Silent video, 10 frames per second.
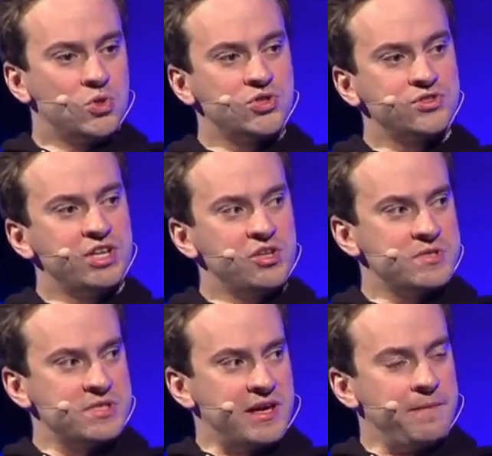We're already
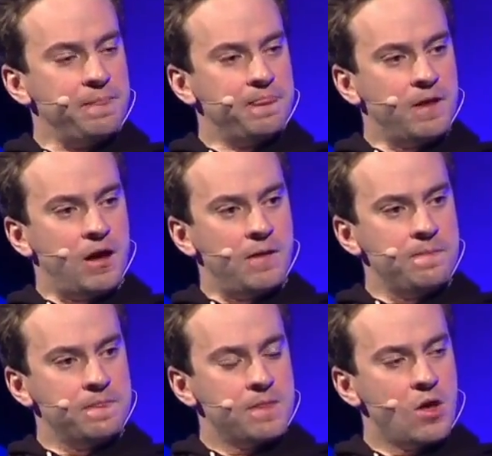using it.
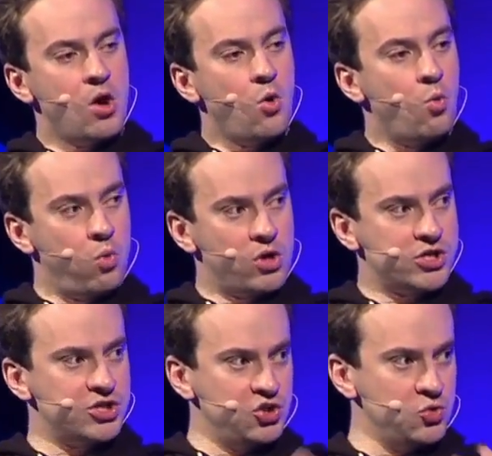Um, what
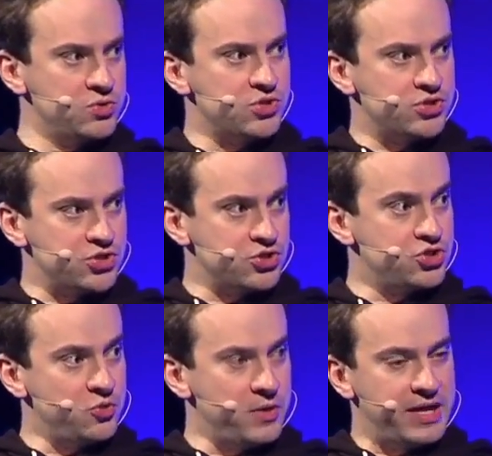our users are
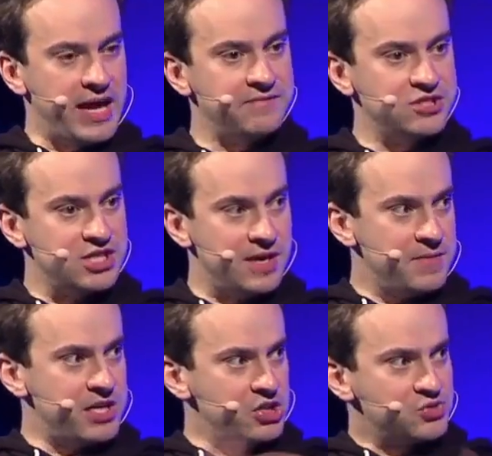doing every
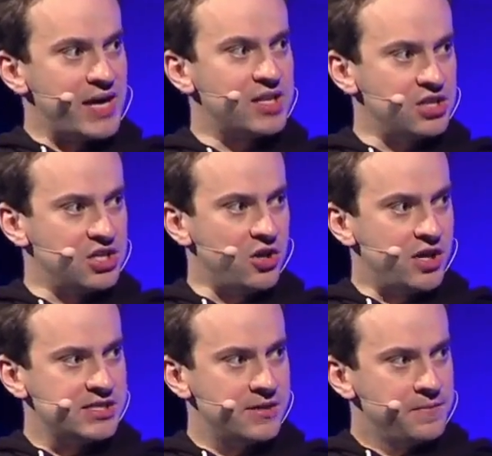time they correct the
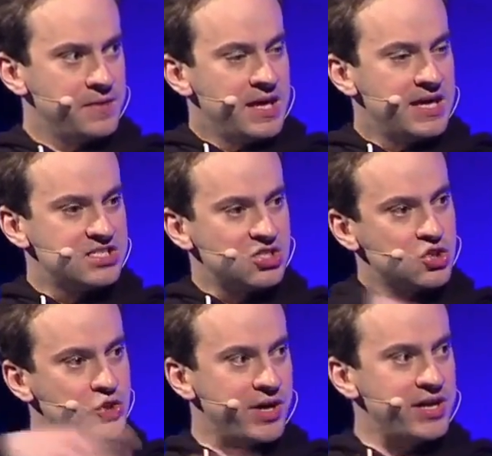car is they're
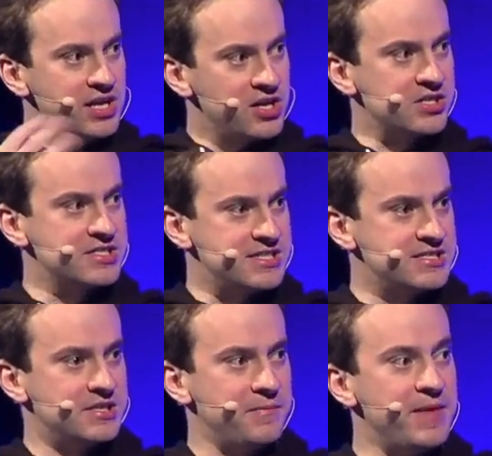training our
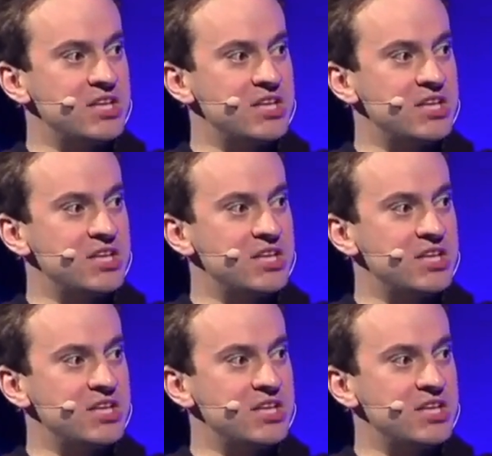system.